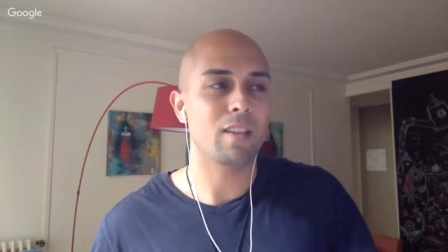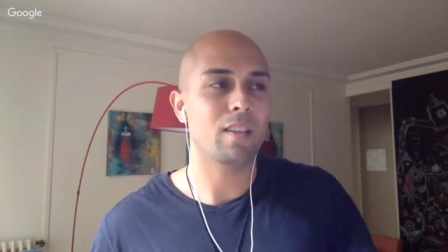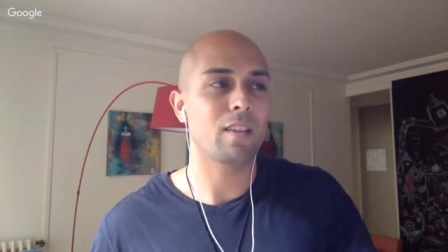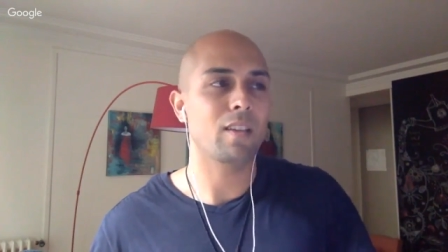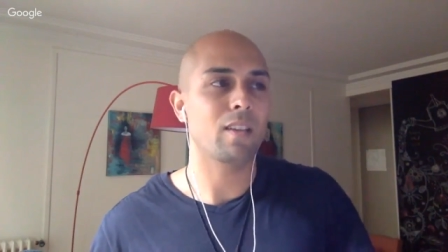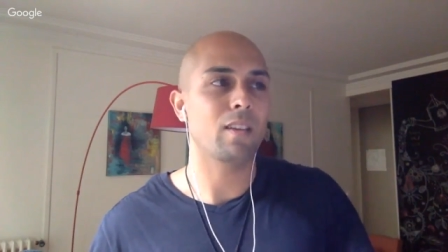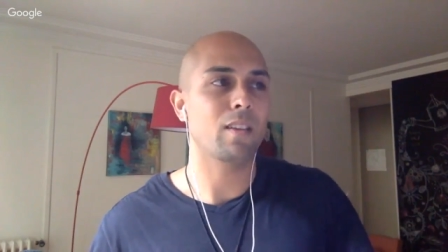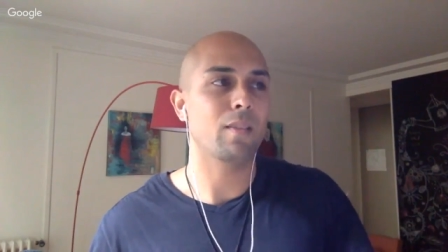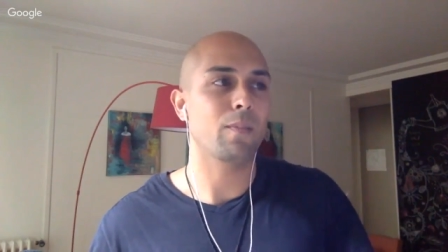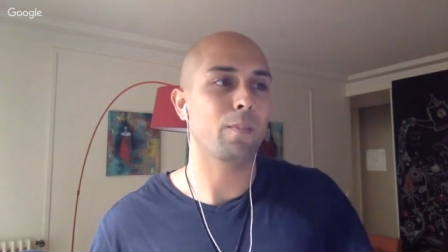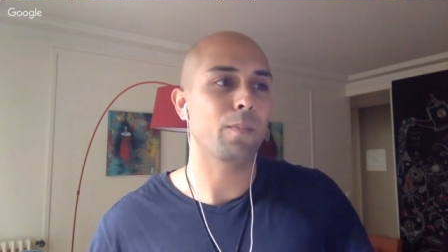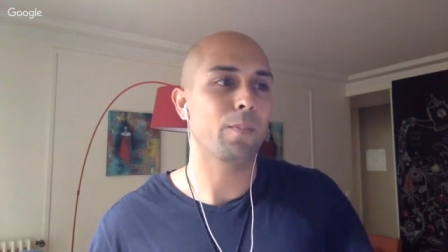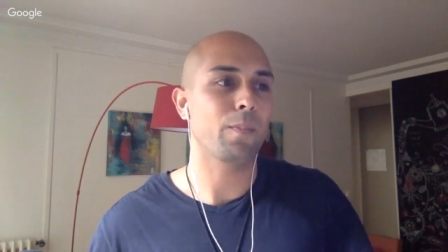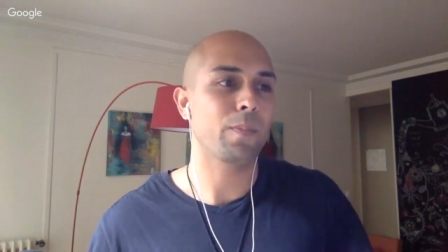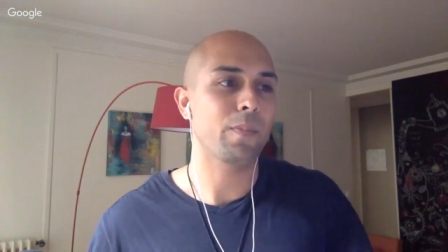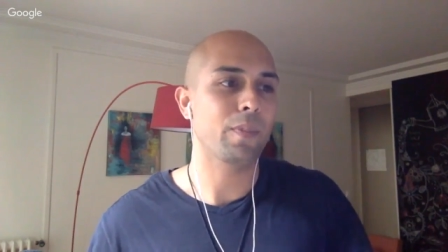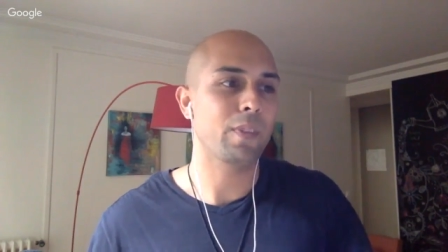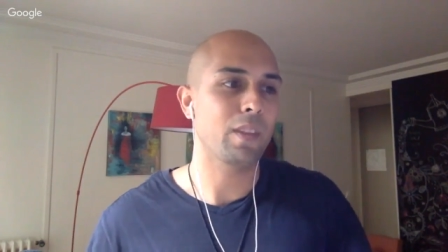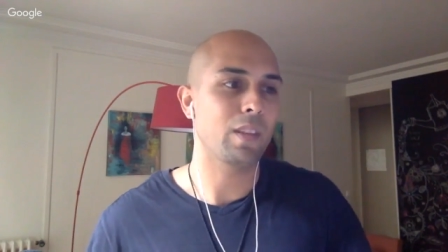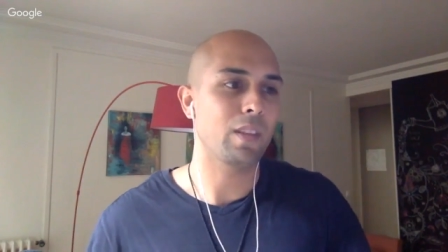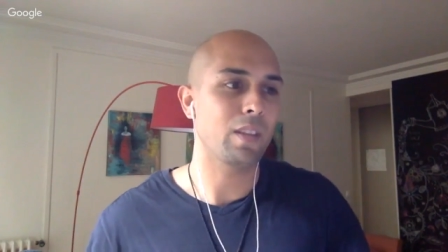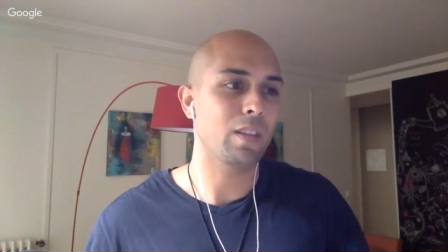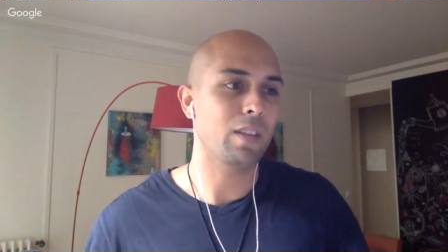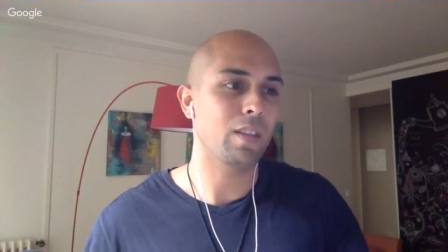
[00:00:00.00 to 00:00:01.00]
Um,
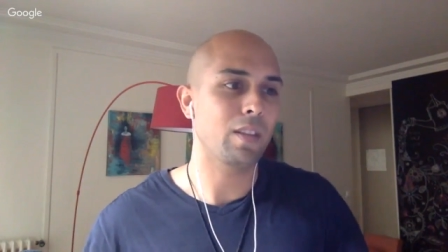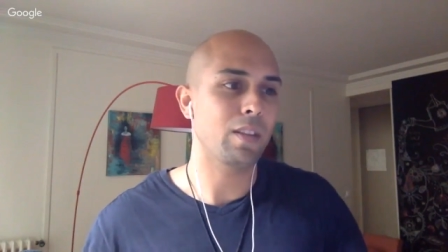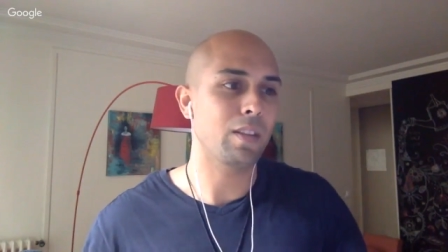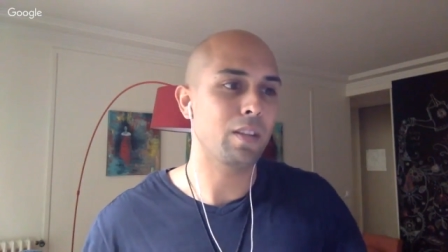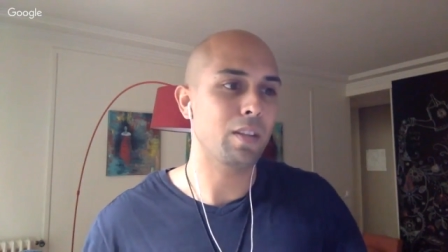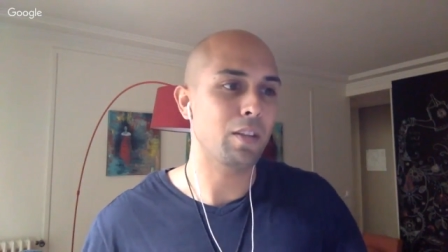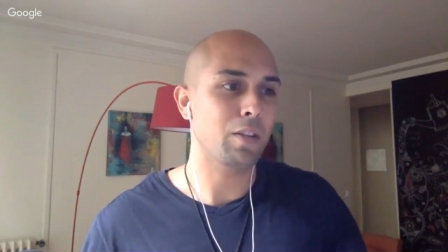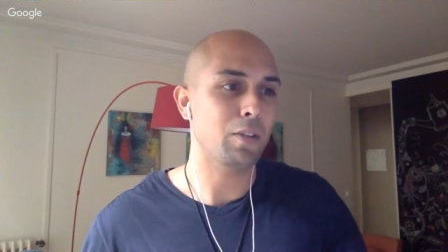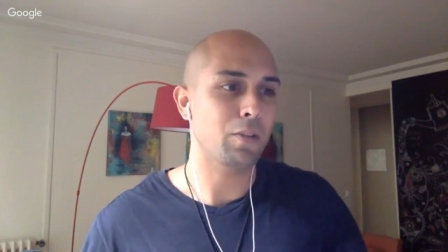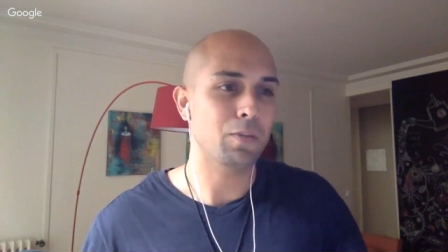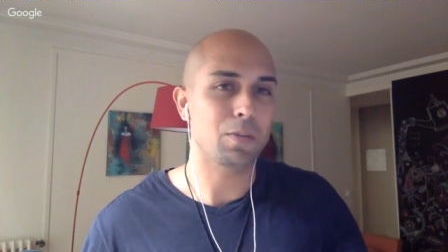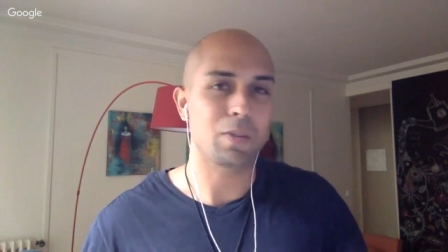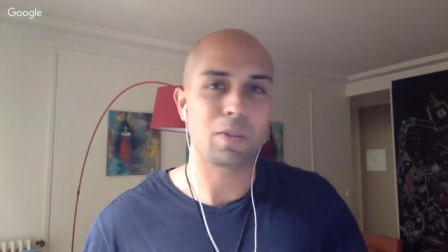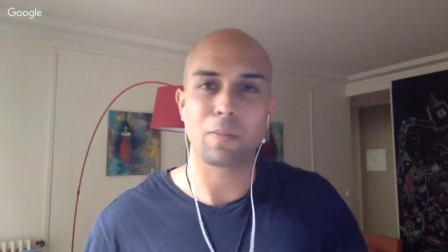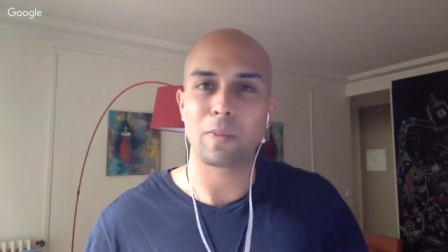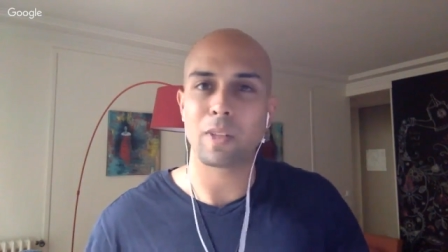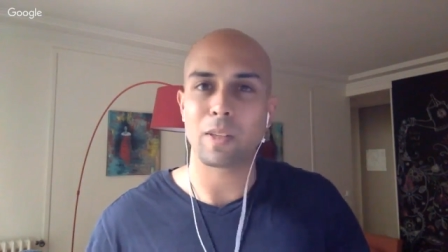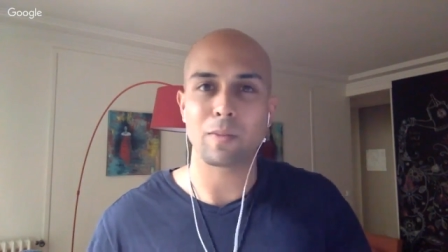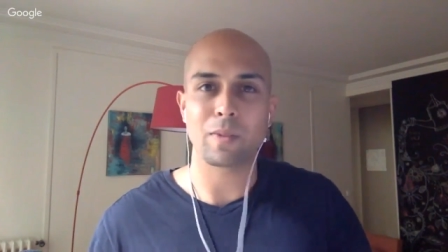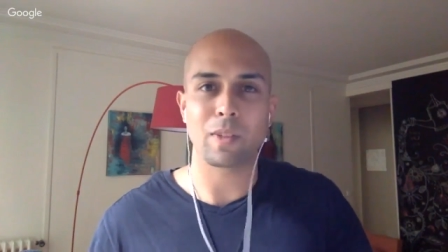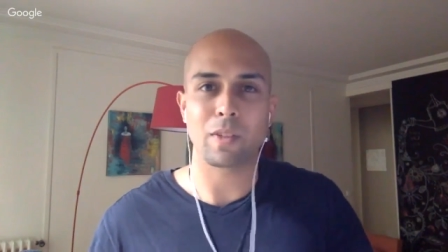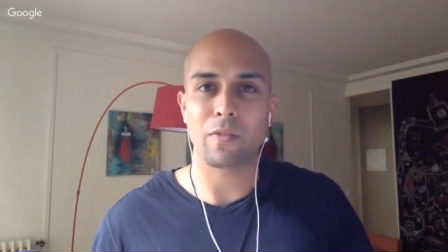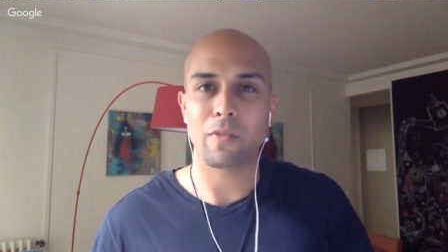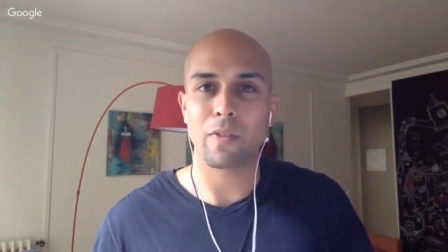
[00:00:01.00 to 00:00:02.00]
you know,
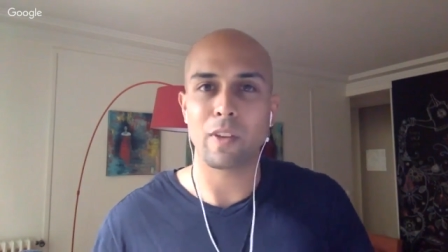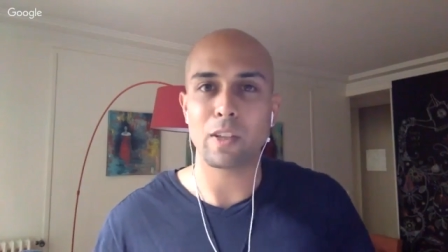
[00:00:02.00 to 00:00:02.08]
sometimes on